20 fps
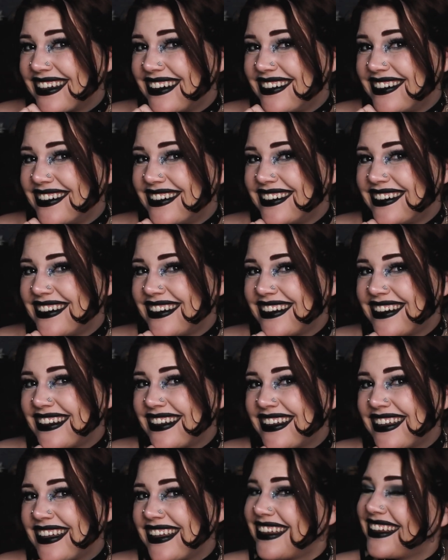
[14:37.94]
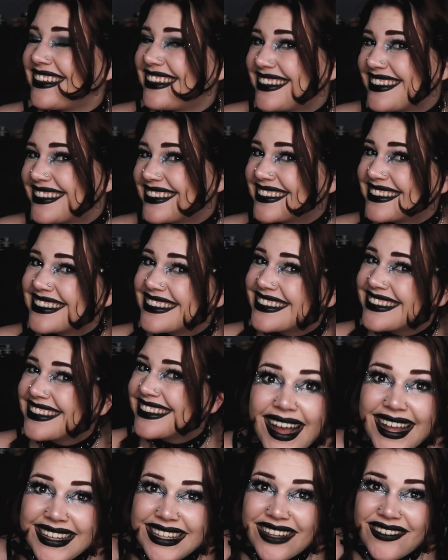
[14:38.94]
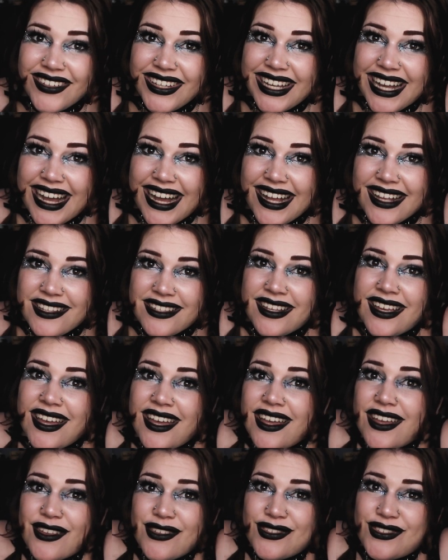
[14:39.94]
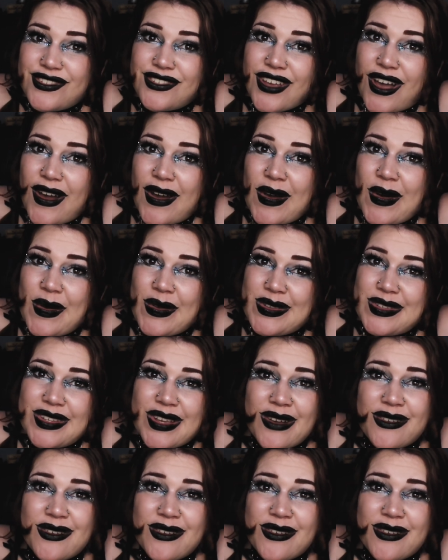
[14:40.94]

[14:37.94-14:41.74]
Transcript: Oh. I love you guys so